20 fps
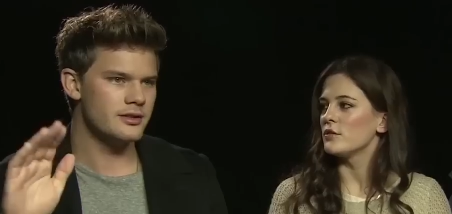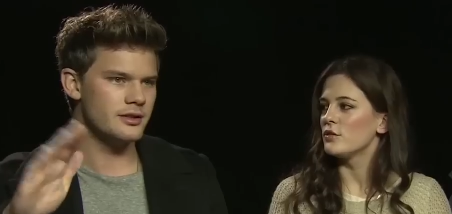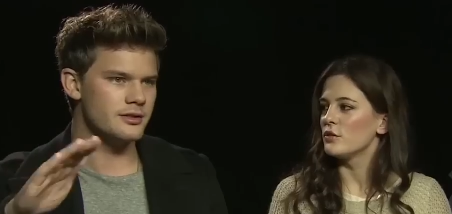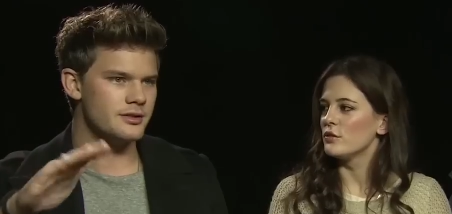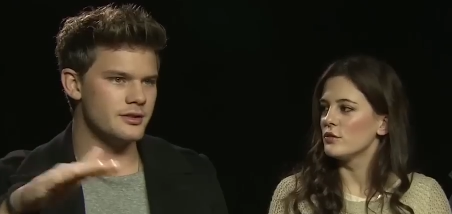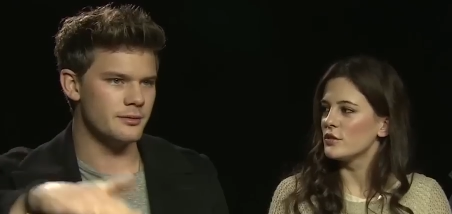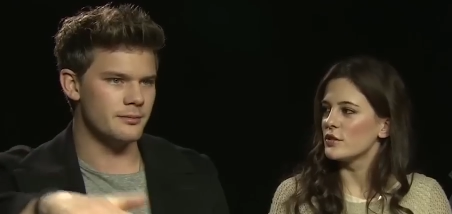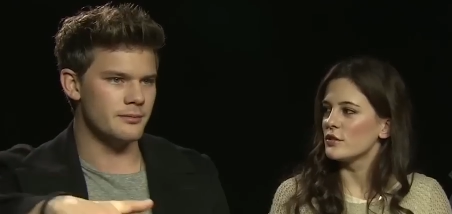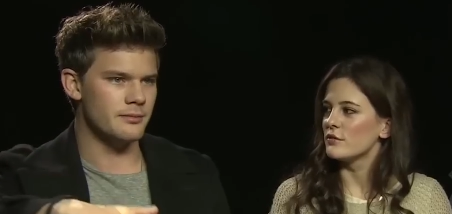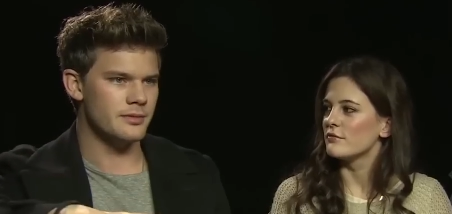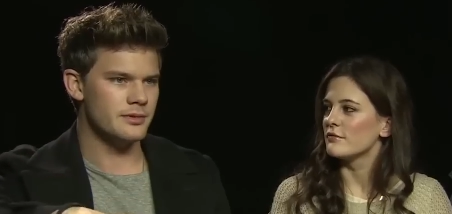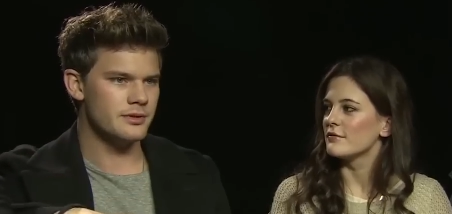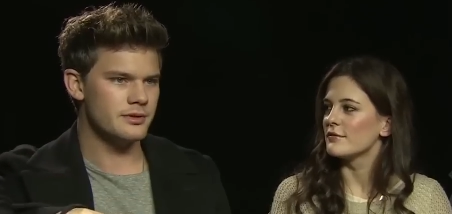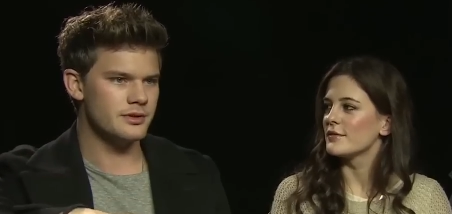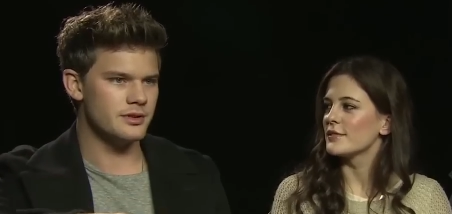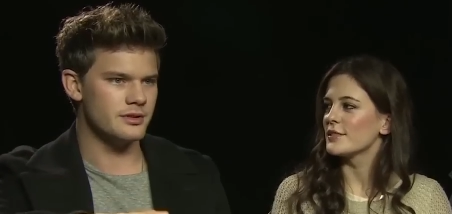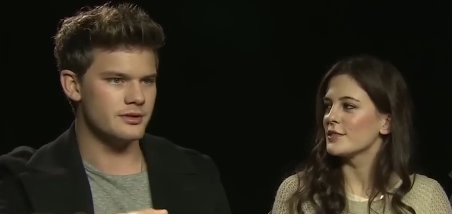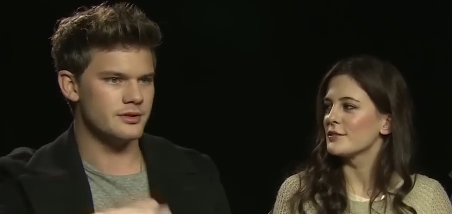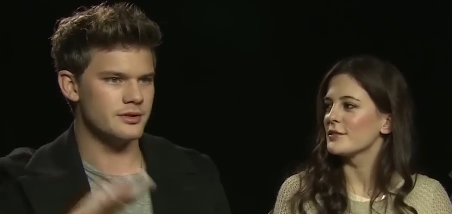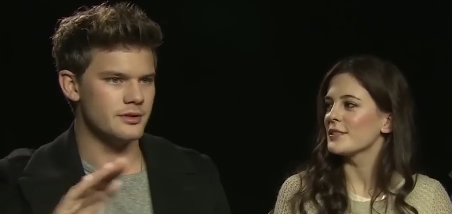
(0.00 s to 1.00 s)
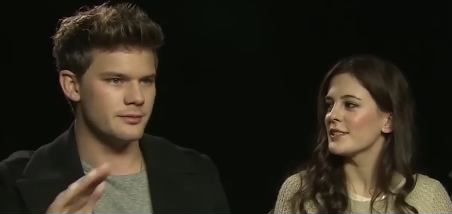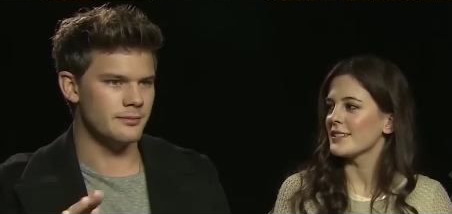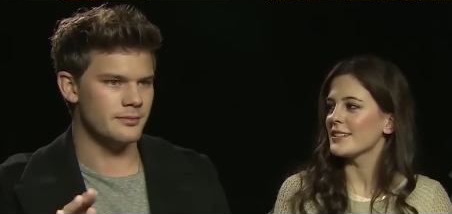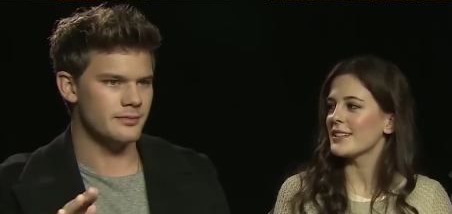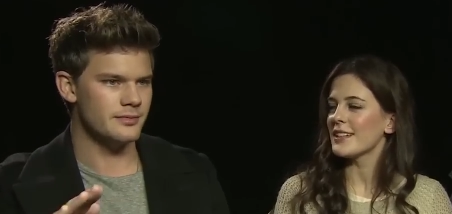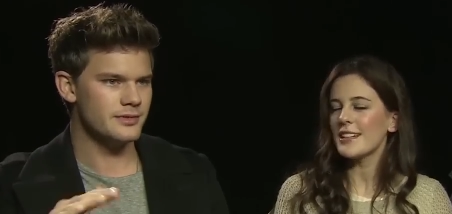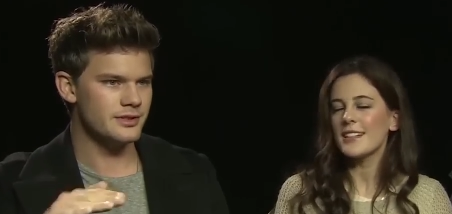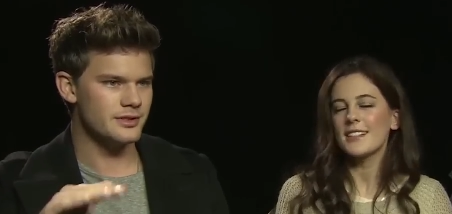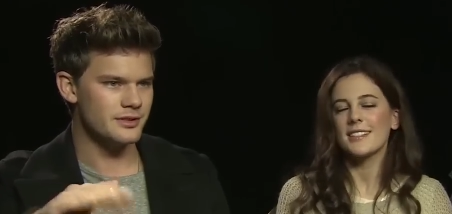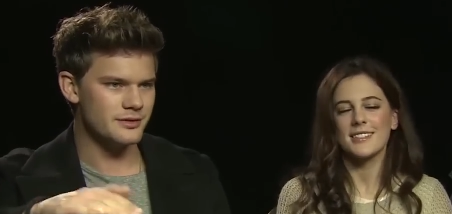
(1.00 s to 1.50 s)
Speaker 1: Dun, dun, dun, dun,
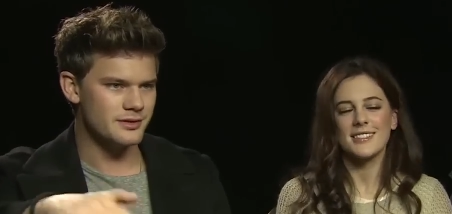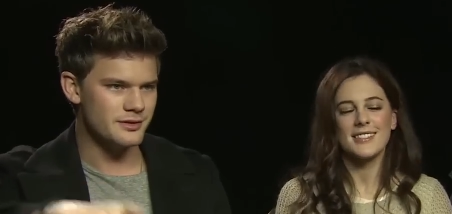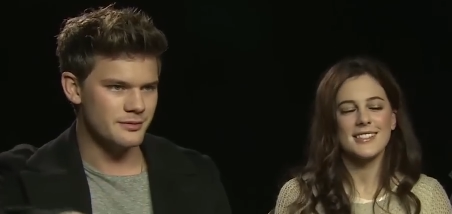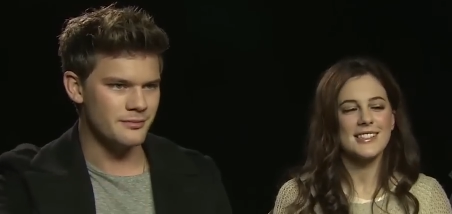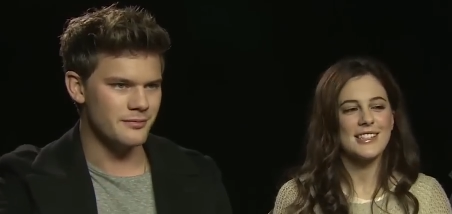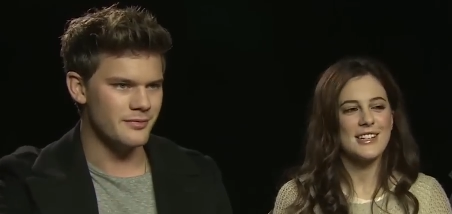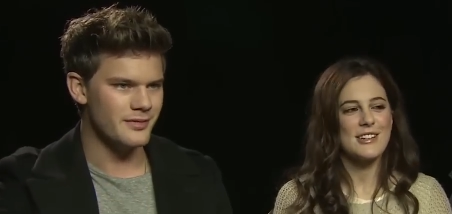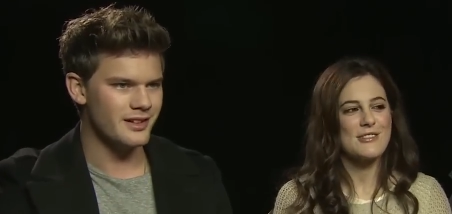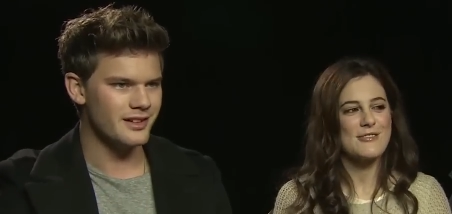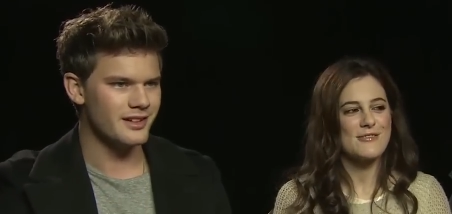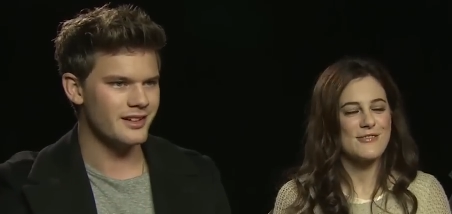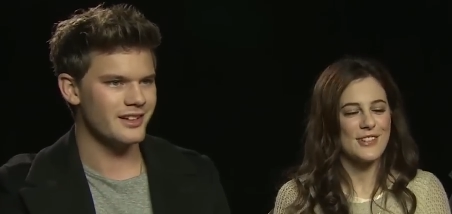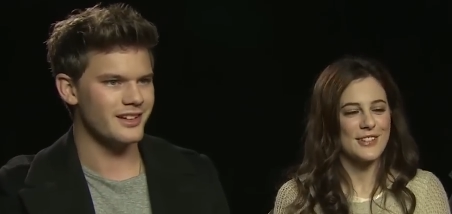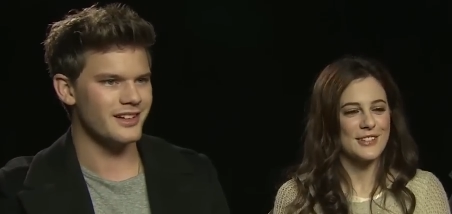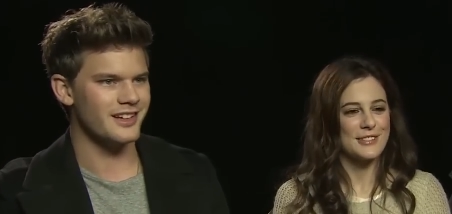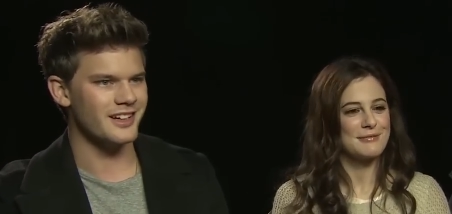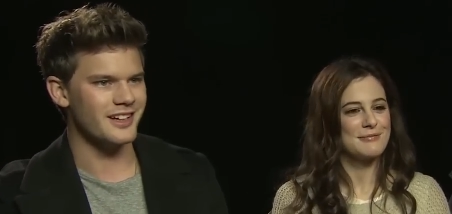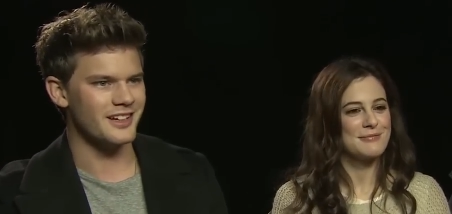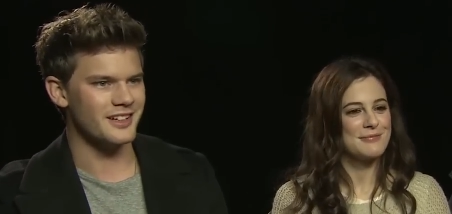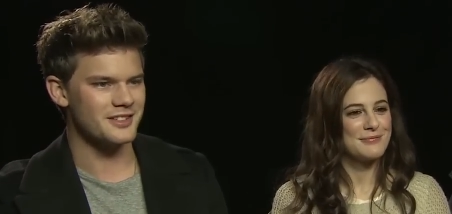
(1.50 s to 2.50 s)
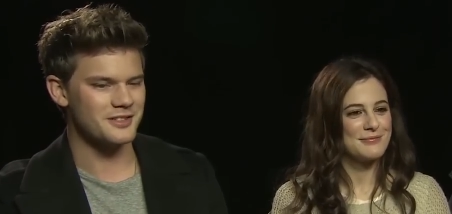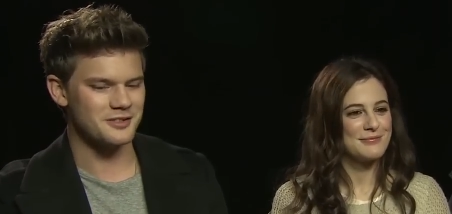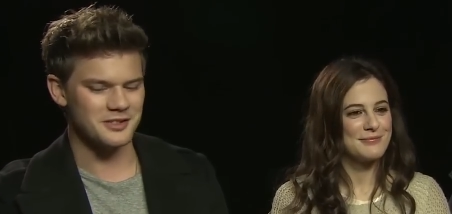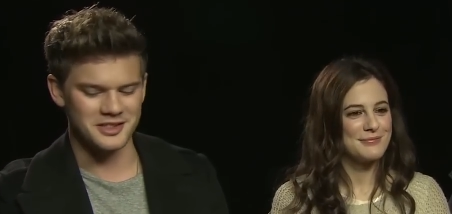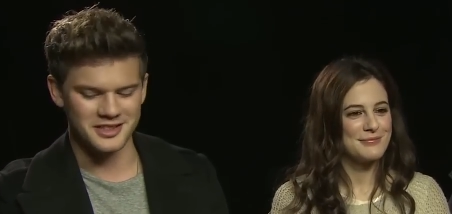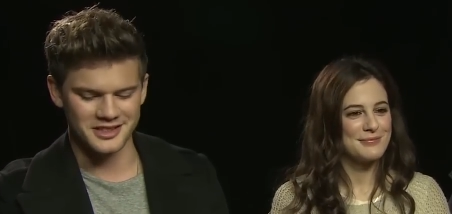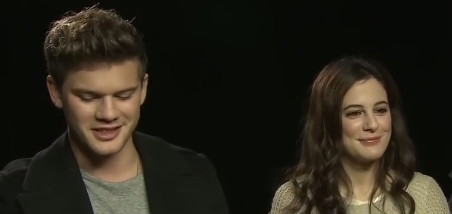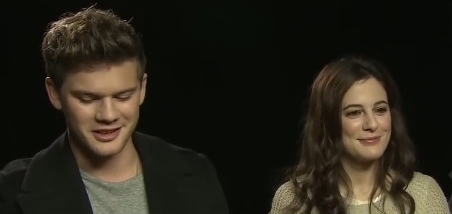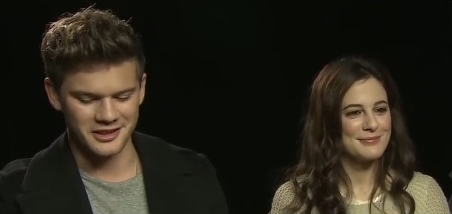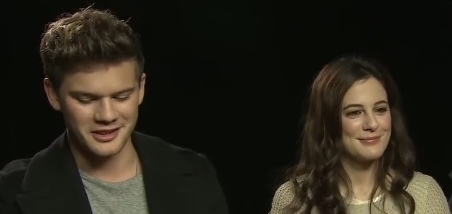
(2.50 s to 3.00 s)
yeah, dun, it's terrifying. Yeah, it's
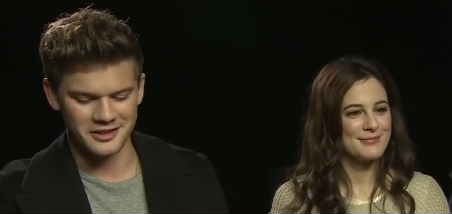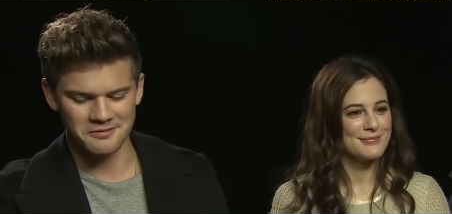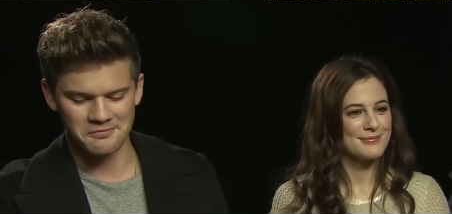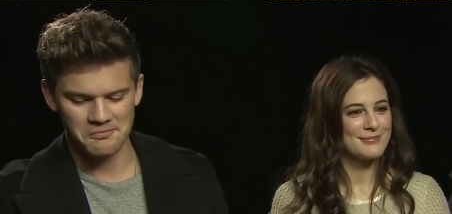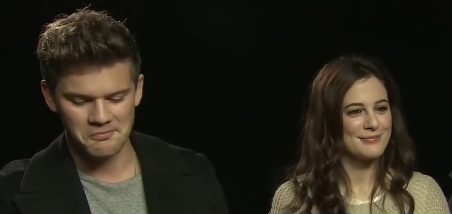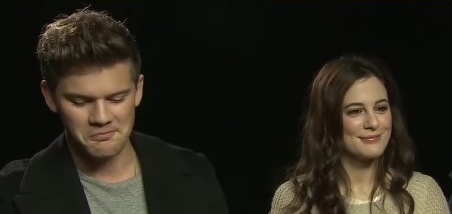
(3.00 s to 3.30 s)
really scary.